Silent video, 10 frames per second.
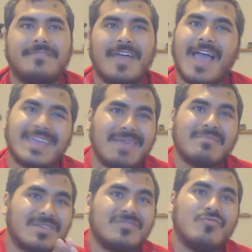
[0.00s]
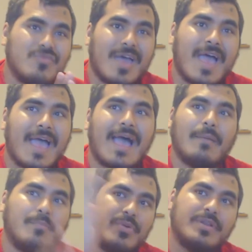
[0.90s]
If that game can do that,
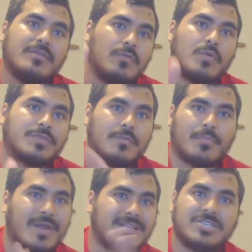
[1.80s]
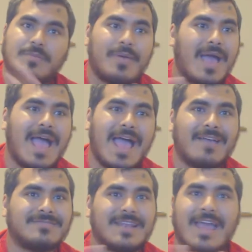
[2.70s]
I'm pretty, with the branching
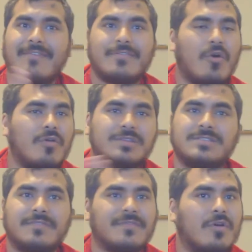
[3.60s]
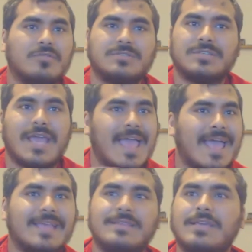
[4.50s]
paths and having all these different alternate
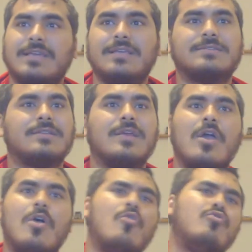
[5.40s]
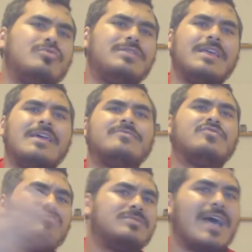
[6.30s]
endings and who
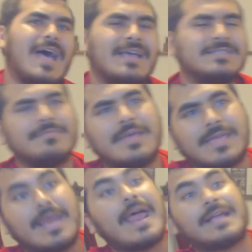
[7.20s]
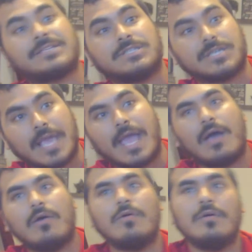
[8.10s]
lives, who dies, and making it actually
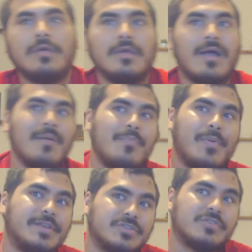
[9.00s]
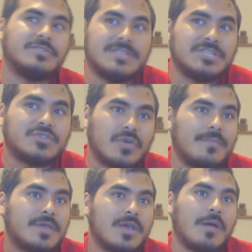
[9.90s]
count, I'm pretty sure
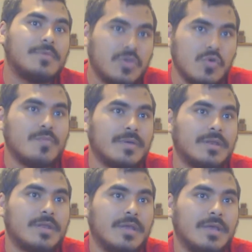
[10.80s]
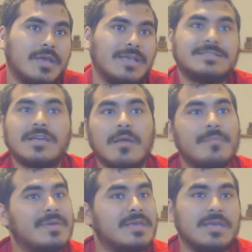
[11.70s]
Detroit Become Human is
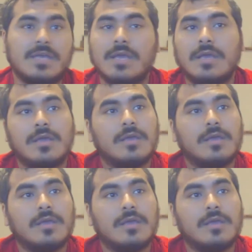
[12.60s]
gonna be